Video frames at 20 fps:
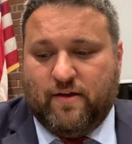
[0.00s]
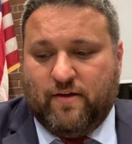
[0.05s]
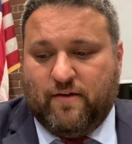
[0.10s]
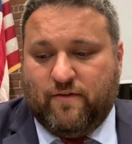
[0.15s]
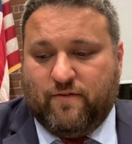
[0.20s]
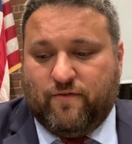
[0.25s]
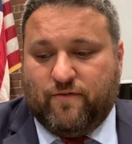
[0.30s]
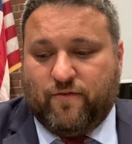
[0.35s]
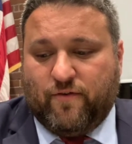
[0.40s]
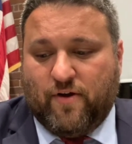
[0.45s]

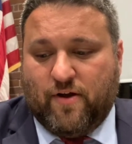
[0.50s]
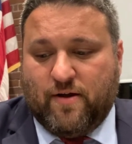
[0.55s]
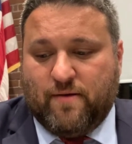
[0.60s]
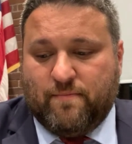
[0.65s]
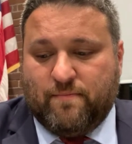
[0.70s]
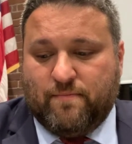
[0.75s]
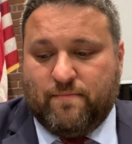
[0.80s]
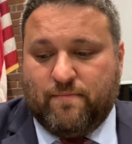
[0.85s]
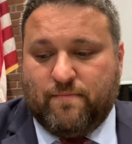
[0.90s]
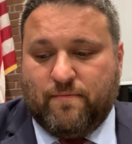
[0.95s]

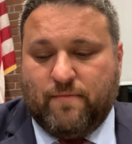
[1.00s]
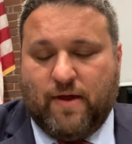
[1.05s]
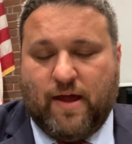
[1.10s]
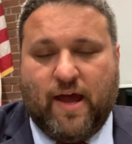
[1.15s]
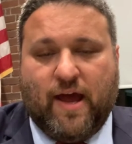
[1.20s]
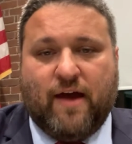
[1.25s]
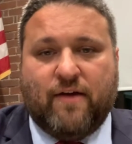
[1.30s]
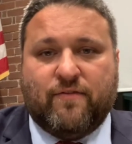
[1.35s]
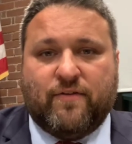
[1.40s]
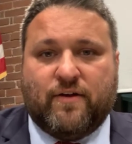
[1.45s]
from
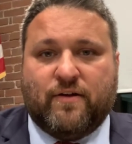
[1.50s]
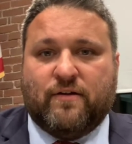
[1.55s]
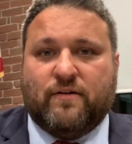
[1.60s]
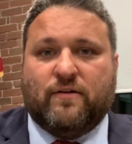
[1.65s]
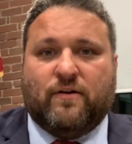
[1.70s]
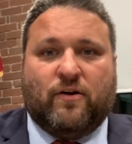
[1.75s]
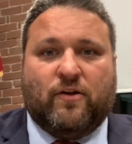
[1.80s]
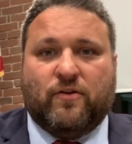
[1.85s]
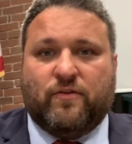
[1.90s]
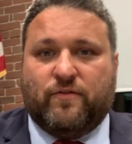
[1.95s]
having
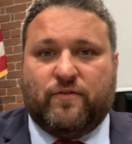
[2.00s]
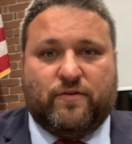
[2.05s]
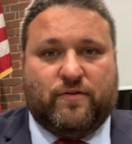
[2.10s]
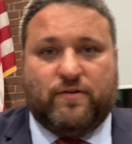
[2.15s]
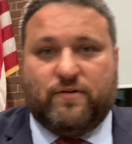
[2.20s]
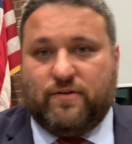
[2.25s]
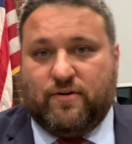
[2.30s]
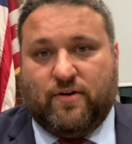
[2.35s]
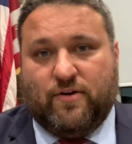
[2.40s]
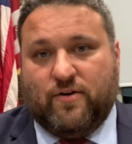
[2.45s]

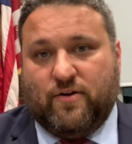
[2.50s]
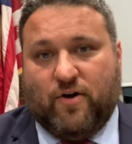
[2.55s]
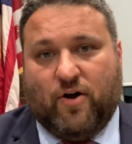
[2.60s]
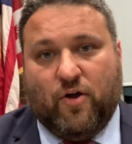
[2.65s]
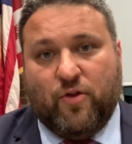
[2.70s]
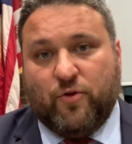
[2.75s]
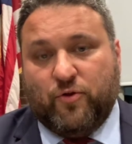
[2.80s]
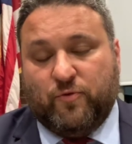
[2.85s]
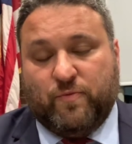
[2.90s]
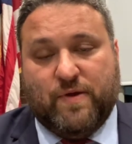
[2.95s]

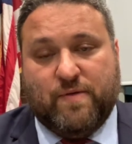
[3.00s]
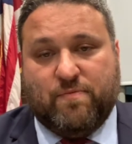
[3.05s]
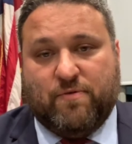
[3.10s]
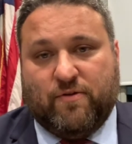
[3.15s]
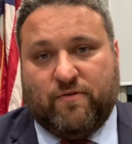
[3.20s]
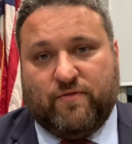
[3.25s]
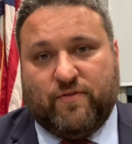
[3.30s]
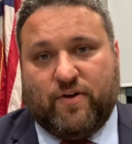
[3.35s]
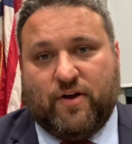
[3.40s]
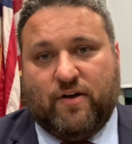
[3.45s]
all those
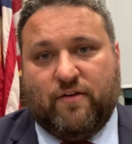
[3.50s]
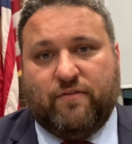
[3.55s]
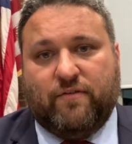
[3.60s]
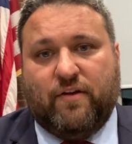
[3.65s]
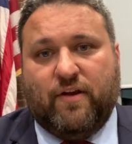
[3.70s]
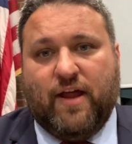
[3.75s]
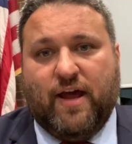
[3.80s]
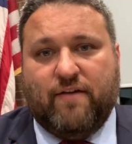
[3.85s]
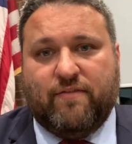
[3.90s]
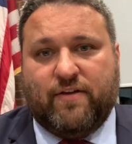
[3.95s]
people involved
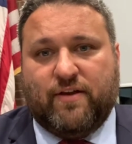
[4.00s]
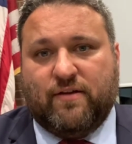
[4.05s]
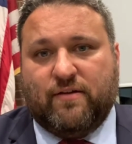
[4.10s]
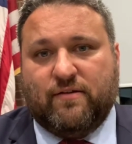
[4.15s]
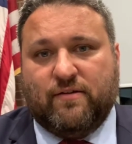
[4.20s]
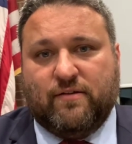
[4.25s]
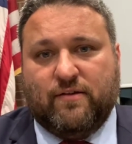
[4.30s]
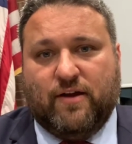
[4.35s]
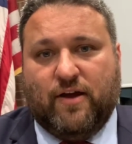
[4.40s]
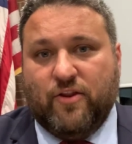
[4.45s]
and having
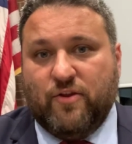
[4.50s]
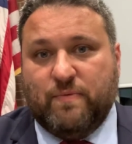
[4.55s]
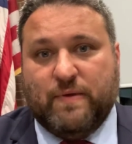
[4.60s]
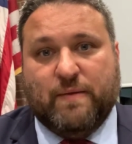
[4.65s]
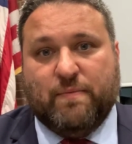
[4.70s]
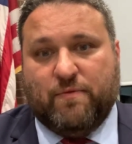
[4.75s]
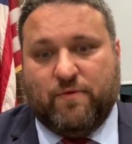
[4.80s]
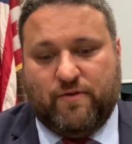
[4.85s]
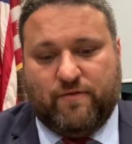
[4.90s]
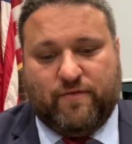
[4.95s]
other
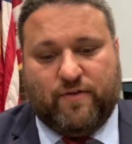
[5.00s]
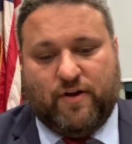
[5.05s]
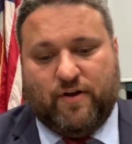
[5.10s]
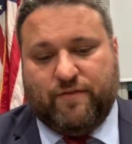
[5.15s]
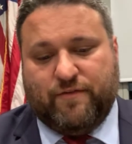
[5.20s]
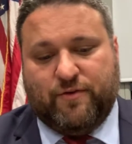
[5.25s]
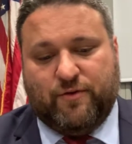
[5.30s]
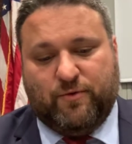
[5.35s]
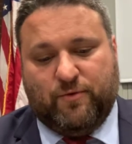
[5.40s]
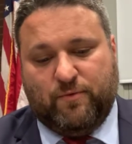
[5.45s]
people
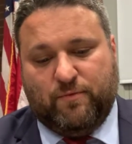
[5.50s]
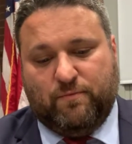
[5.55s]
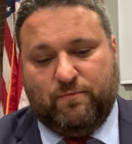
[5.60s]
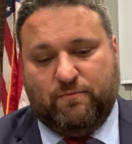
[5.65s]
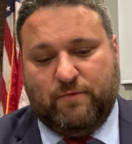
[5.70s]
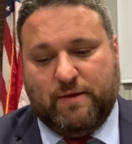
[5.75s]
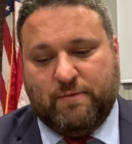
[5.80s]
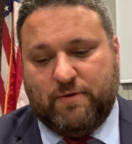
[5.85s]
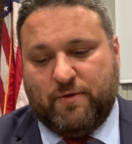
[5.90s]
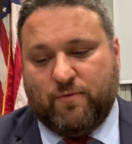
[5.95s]
involved who
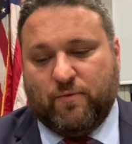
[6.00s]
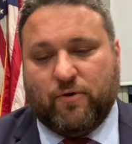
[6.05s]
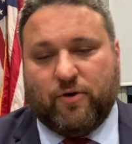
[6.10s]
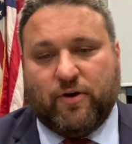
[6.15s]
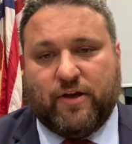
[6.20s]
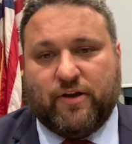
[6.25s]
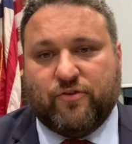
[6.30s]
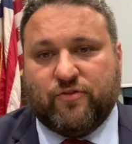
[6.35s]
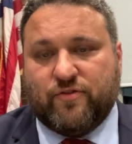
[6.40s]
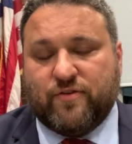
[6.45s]
maybe weren't
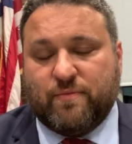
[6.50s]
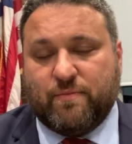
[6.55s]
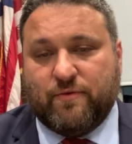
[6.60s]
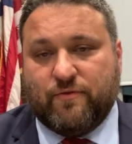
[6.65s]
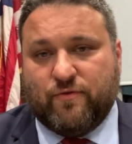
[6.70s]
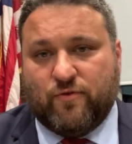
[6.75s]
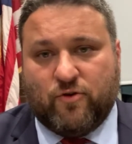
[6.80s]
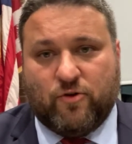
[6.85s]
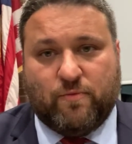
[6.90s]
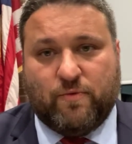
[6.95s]
interested
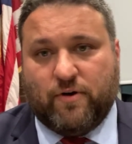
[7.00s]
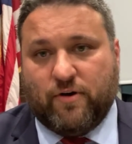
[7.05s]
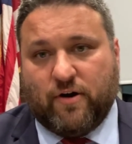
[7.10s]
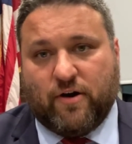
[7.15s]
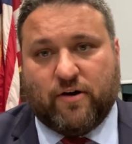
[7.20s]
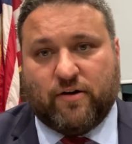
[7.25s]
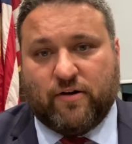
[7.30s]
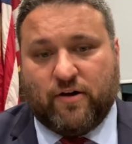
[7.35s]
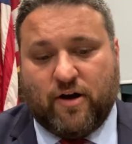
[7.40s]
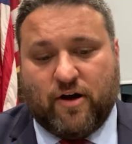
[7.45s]
before but
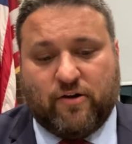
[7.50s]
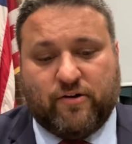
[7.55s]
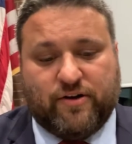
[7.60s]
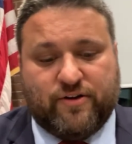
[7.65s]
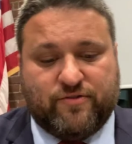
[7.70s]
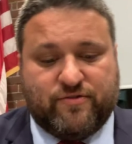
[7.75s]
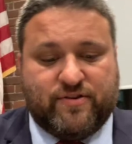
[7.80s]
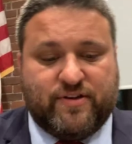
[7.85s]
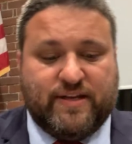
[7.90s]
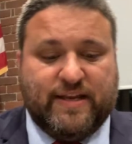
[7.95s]
are
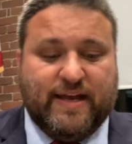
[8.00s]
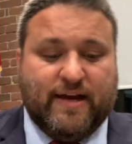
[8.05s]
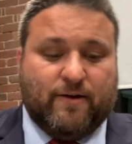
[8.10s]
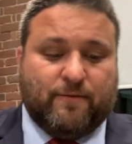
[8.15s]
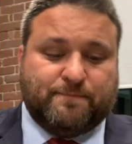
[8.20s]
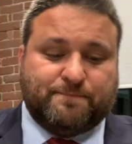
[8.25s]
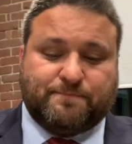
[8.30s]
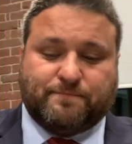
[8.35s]
interested now.